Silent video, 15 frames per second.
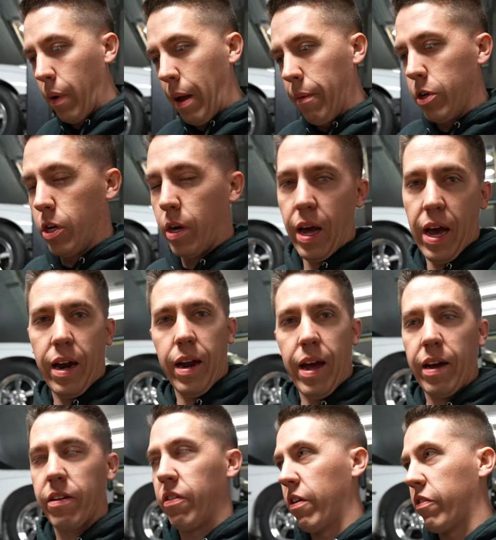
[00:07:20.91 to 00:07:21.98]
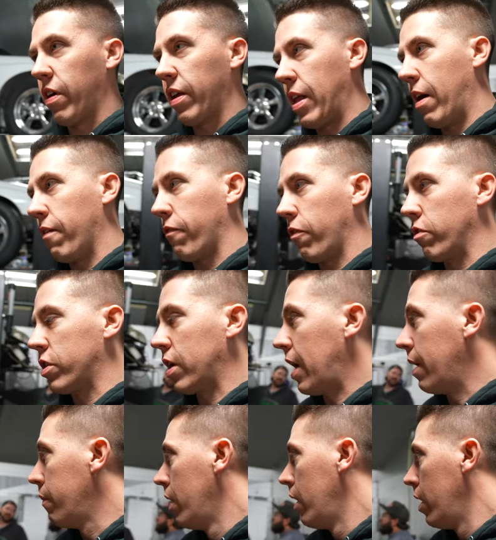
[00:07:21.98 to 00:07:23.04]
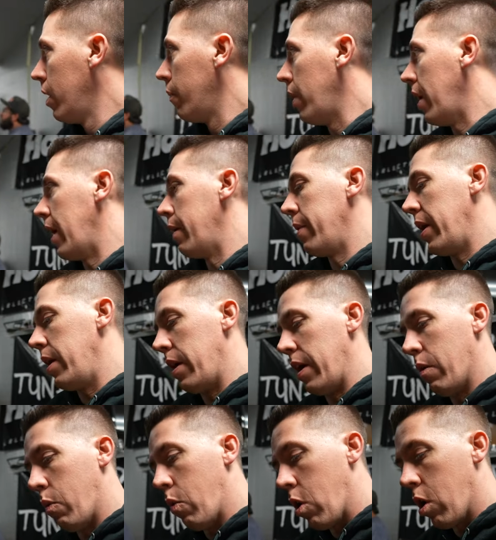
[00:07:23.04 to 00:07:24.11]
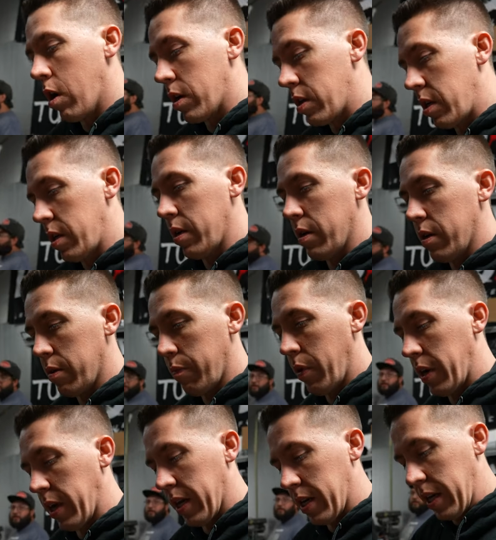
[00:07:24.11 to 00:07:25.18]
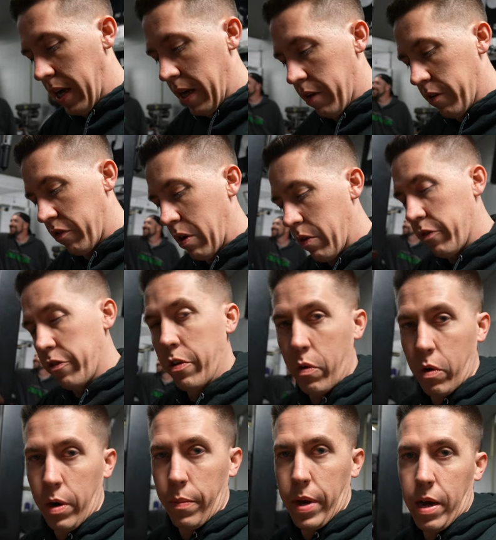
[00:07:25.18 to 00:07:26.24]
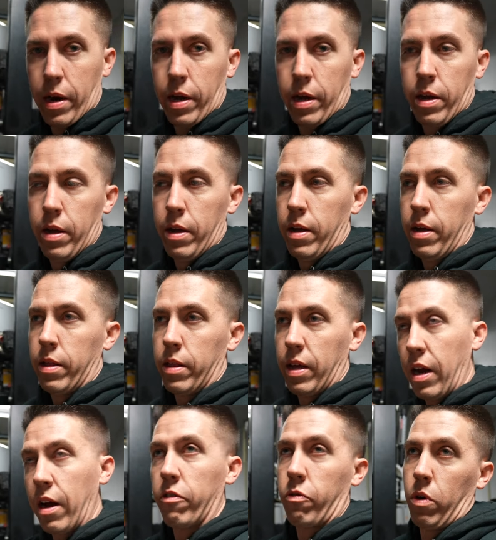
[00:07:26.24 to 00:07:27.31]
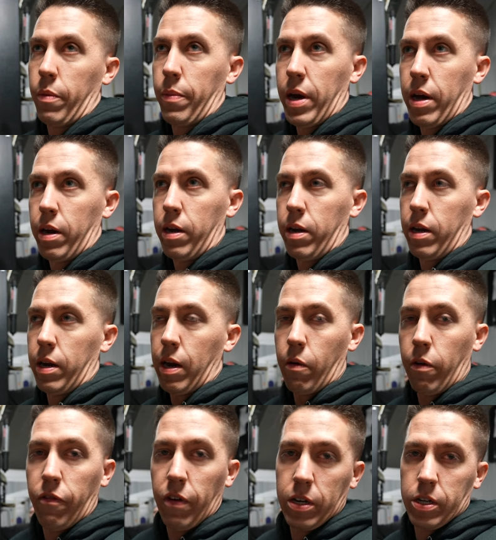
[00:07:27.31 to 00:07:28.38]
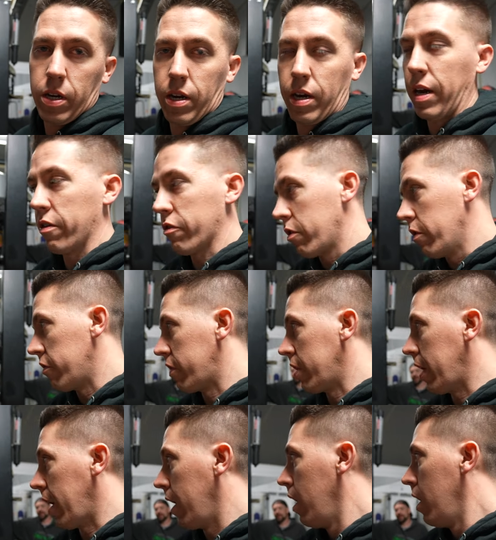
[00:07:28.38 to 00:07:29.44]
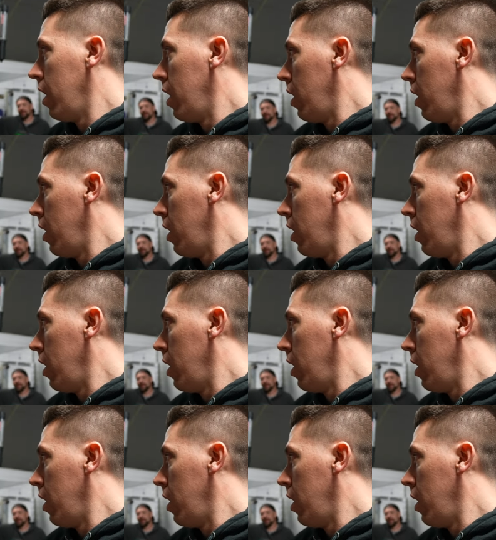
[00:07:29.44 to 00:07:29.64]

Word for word: Probably should have had an access like that first time, but I mean, it worked putting it together, so I was so worried about it. Then I was worried about it, and now we fixed it and kind of screwed us today.